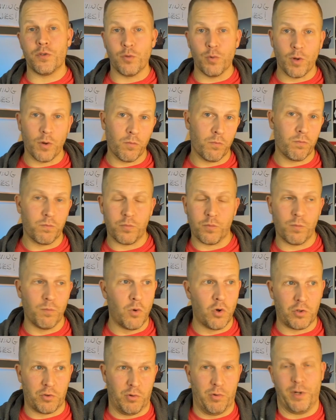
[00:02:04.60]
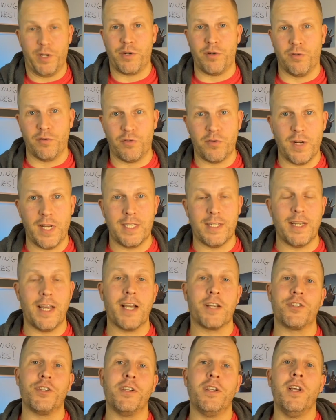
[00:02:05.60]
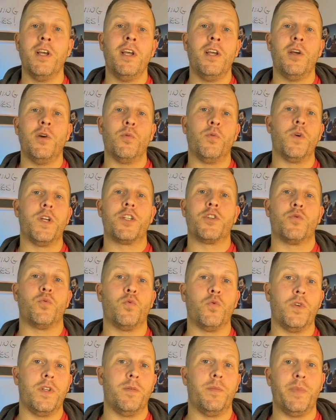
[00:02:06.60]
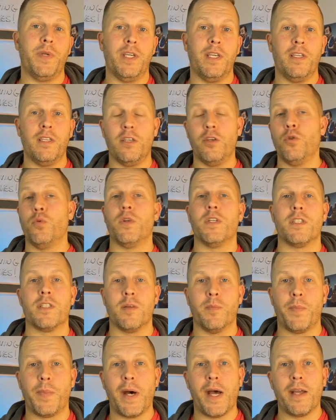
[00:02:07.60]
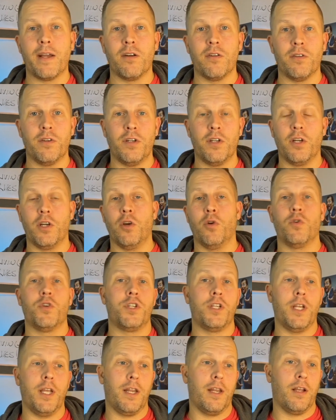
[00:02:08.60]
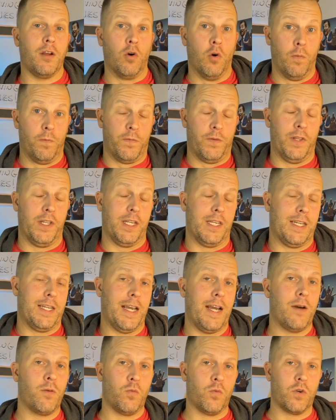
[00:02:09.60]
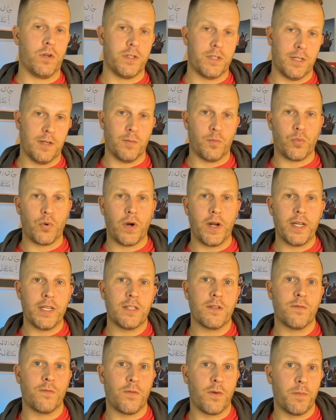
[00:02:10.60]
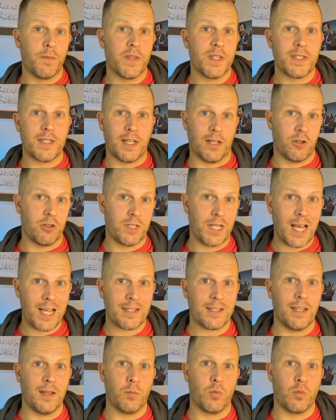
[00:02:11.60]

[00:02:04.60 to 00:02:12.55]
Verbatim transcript: to a more traditional transaction, which would be you as the buyer negotiating hopefully downwards in price from the seller's asking